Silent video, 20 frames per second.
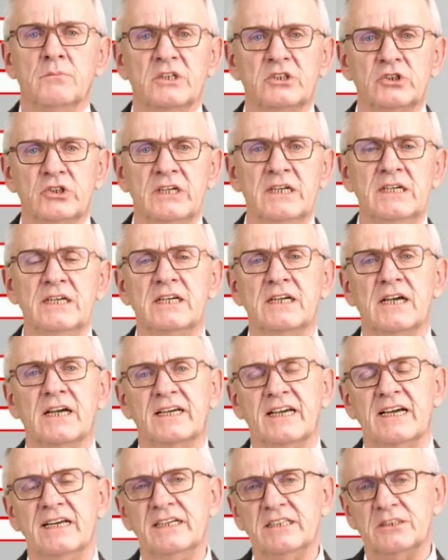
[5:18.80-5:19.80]
Machining,
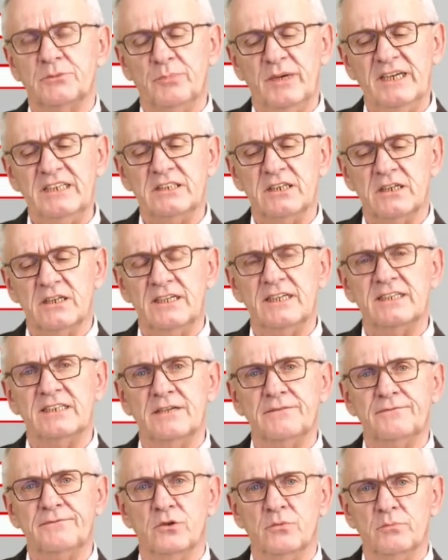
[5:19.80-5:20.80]
again, is basically a
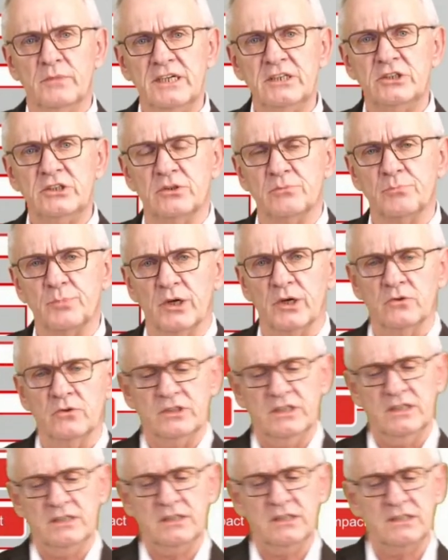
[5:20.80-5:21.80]
deformation
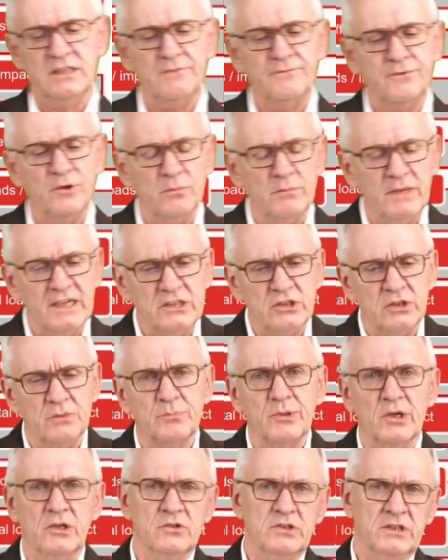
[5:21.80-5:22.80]
process
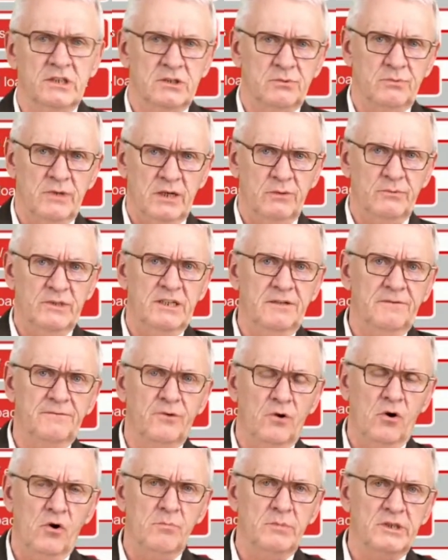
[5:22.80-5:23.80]
where we
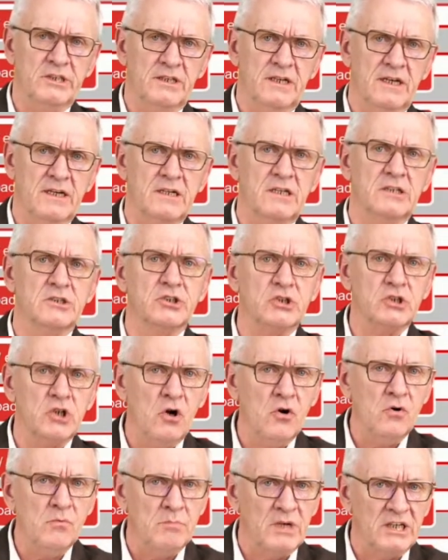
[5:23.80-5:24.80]
deform material
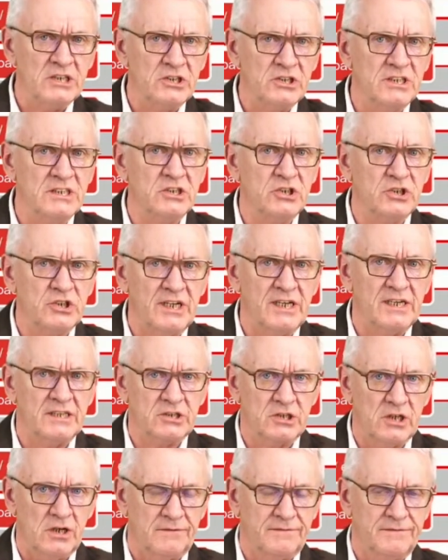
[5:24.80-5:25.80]
so much it
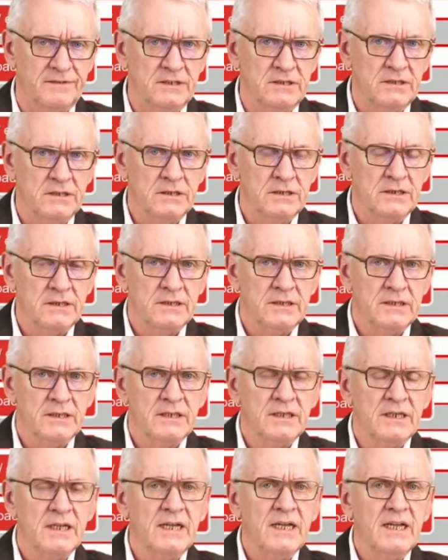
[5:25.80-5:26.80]
shears off.
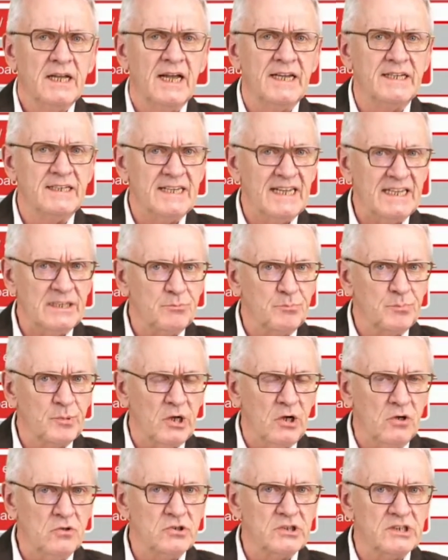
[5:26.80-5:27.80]
And that
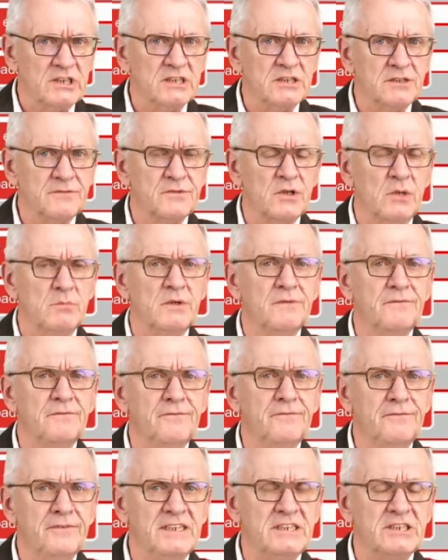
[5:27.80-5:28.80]
process, from a
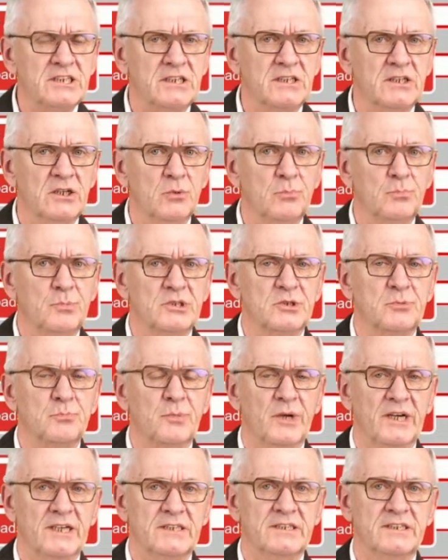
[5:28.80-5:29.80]
physical
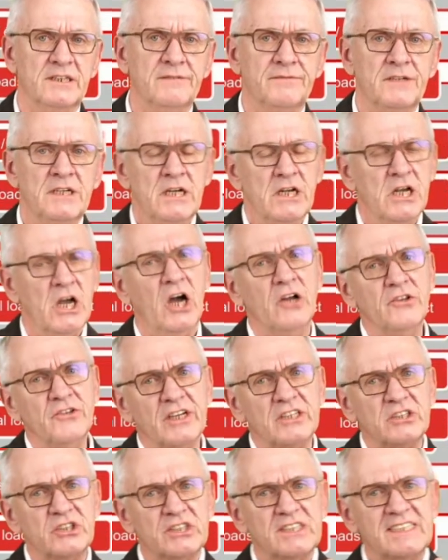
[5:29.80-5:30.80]
perspective,
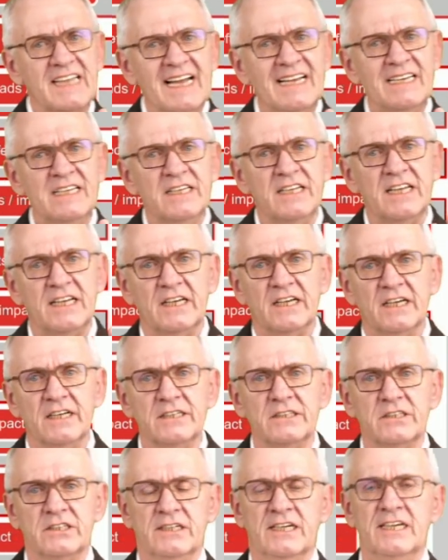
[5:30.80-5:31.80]
understanding
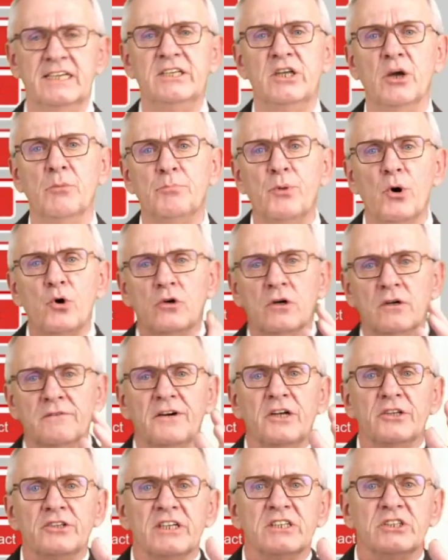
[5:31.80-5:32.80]
it, in the book
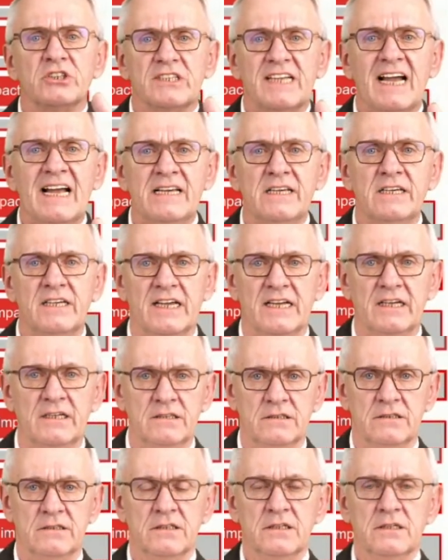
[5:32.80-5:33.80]
of
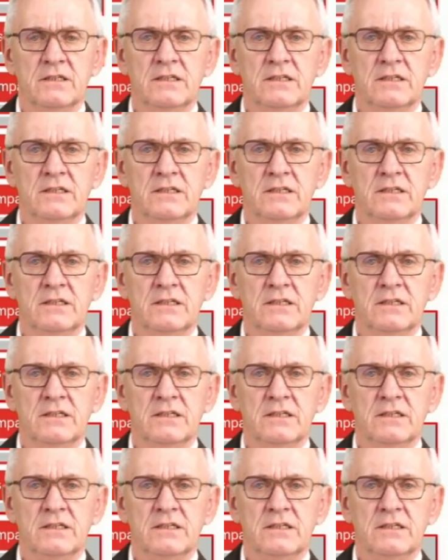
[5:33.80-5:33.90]
understanding,